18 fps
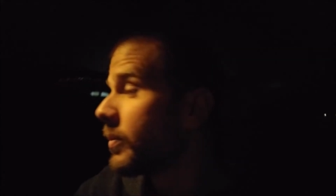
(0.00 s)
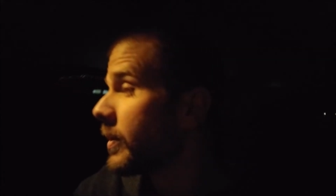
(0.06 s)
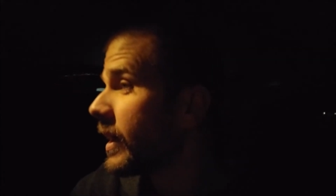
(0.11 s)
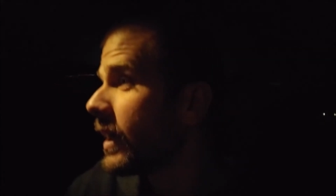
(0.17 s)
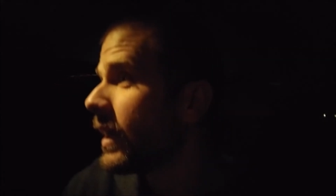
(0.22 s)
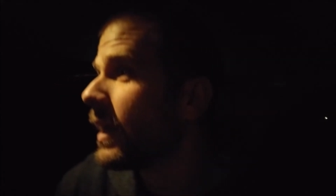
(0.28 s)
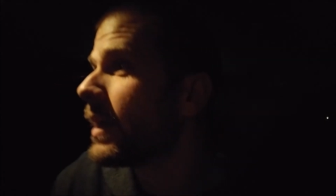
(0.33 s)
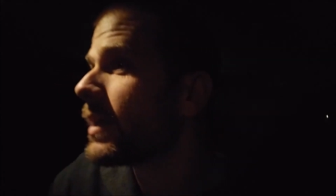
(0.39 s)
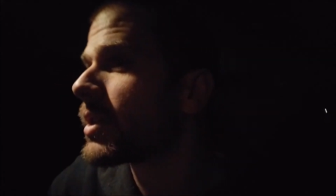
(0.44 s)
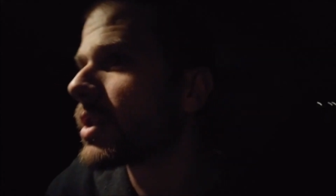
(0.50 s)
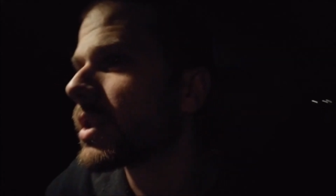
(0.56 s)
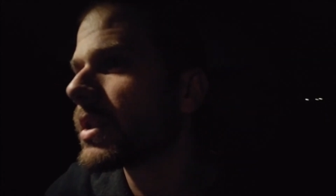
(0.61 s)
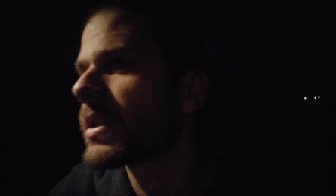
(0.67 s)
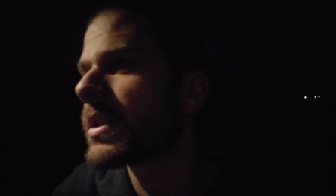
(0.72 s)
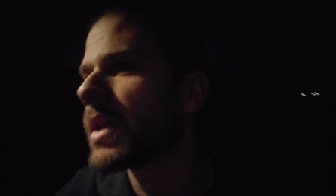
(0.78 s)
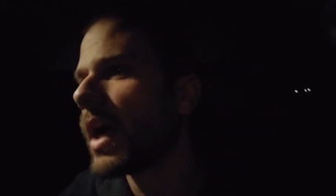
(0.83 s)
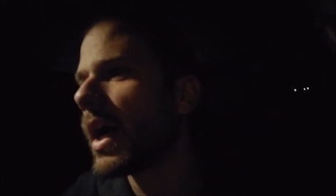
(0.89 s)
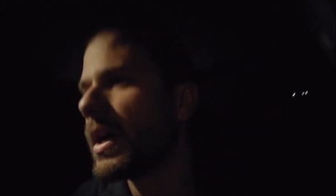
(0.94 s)
We
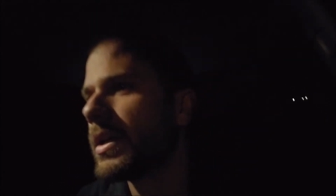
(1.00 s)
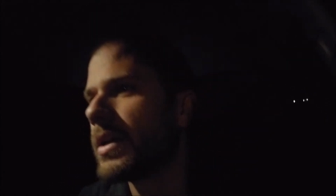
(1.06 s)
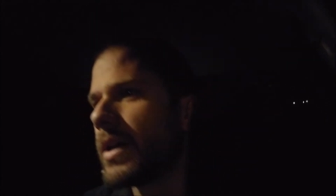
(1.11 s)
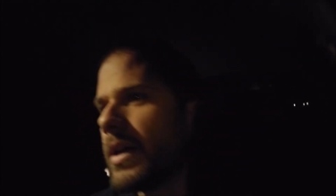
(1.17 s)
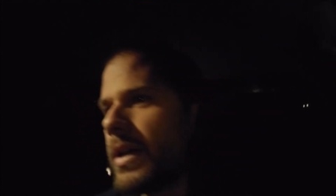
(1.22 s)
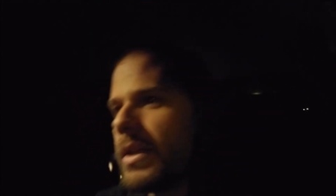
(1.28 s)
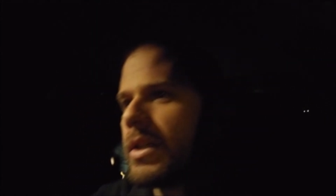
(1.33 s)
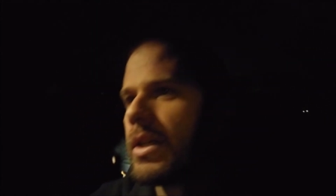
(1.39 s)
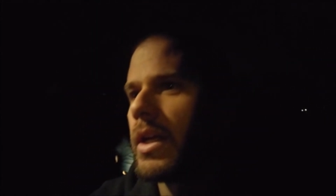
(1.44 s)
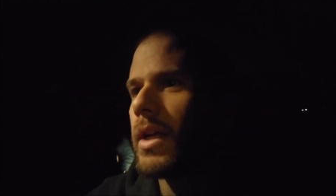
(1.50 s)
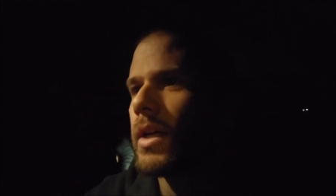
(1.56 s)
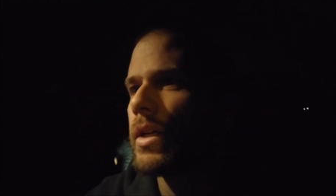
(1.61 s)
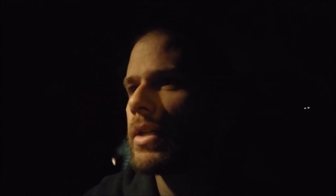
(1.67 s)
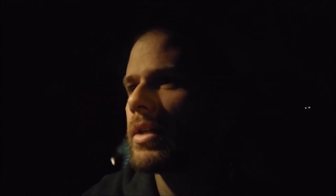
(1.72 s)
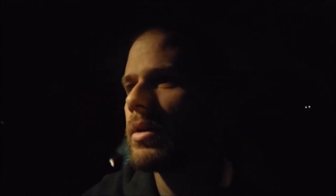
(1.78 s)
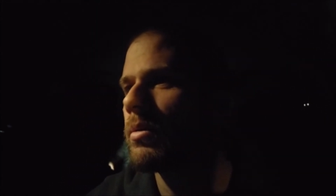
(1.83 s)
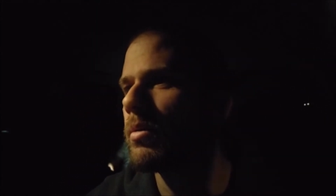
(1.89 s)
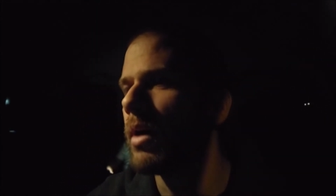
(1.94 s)
just got done
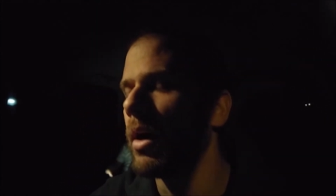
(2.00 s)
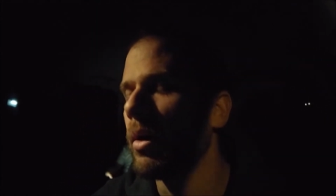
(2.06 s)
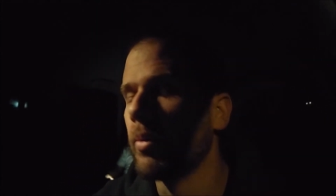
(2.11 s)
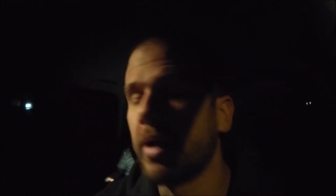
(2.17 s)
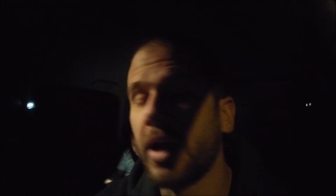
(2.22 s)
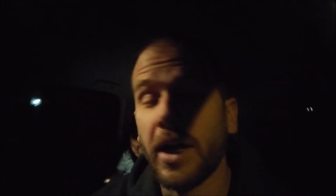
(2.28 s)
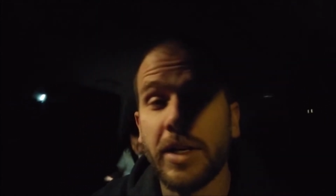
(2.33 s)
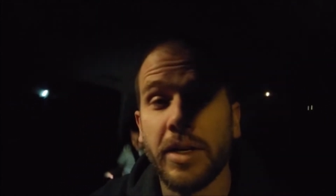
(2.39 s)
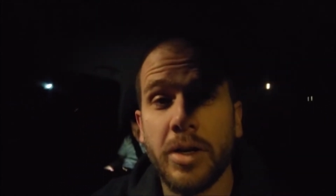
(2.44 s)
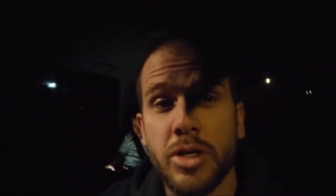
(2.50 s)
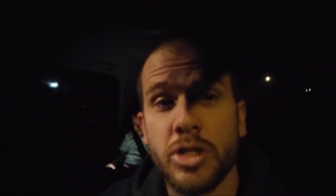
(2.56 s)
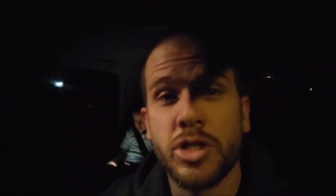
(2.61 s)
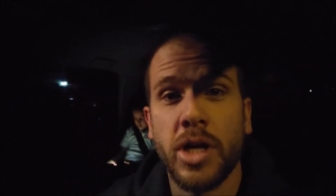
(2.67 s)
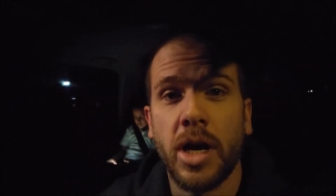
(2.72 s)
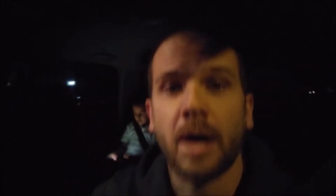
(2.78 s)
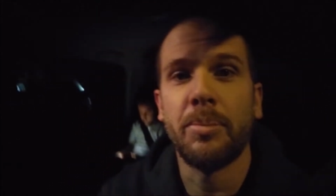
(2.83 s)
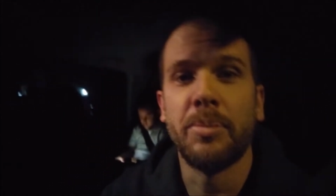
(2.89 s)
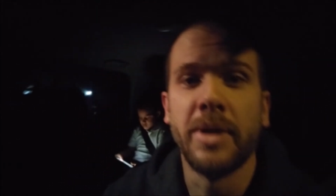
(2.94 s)
well, we got done
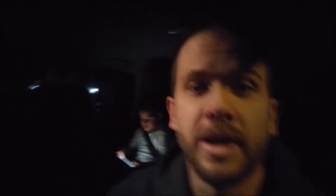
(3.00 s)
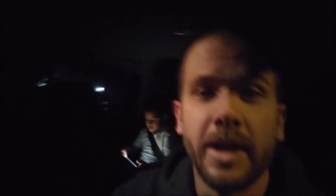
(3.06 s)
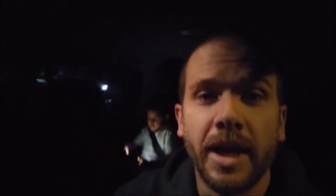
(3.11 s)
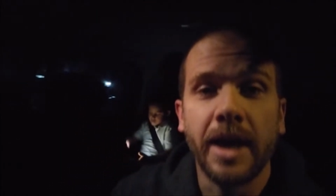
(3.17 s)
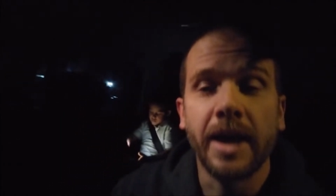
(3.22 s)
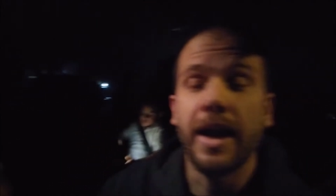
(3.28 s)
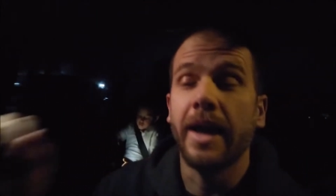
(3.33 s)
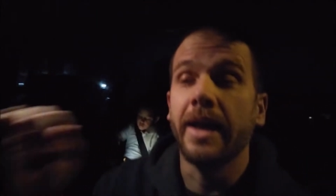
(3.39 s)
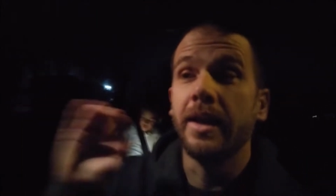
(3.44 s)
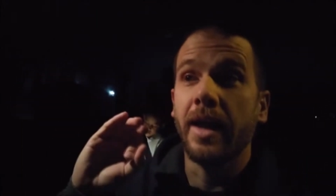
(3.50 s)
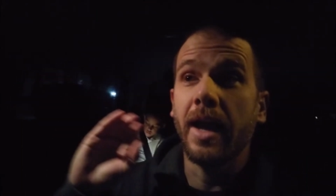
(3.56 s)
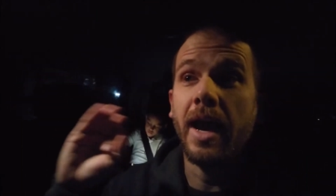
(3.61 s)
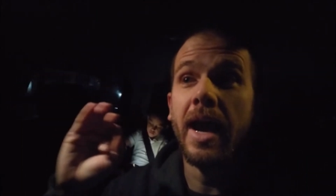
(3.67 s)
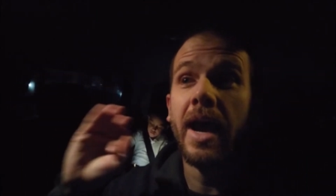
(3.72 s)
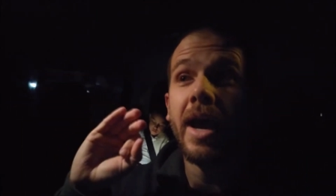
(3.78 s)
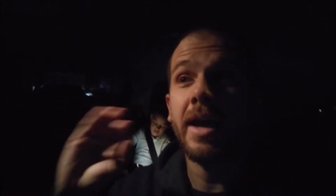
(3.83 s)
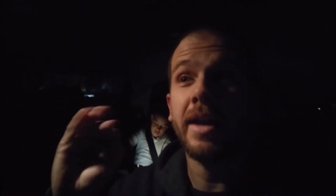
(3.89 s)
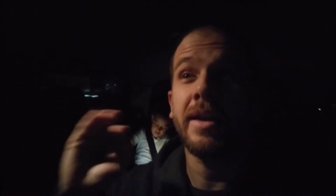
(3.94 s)
shopping, and I
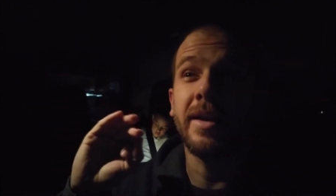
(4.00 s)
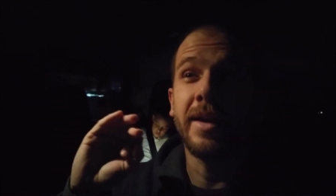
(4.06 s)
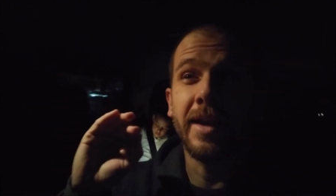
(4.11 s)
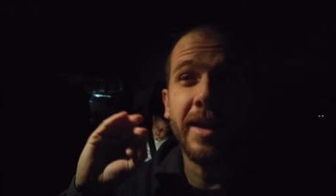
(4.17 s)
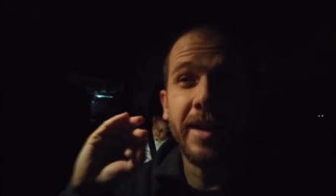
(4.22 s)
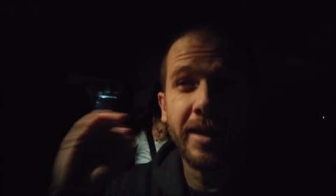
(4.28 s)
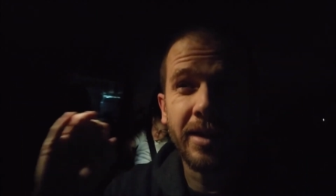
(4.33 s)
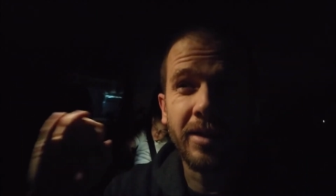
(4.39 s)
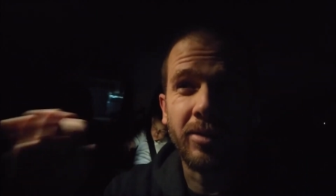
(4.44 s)
had an